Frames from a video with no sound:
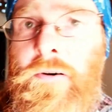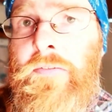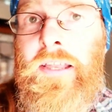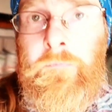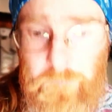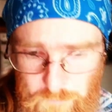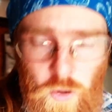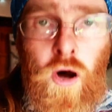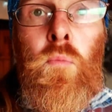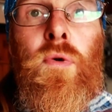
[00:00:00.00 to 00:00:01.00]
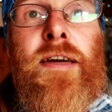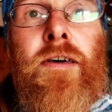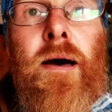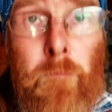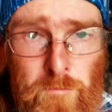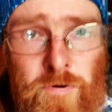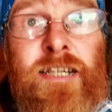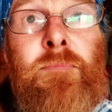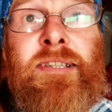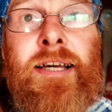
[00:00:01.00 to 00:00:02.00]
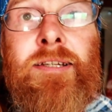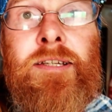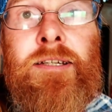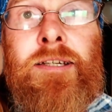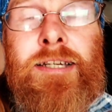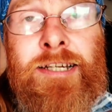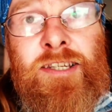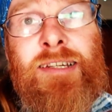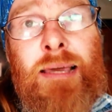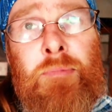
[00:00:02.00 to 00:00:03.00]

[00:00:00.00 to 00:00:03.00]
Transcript: Right then, on with putting your passata into your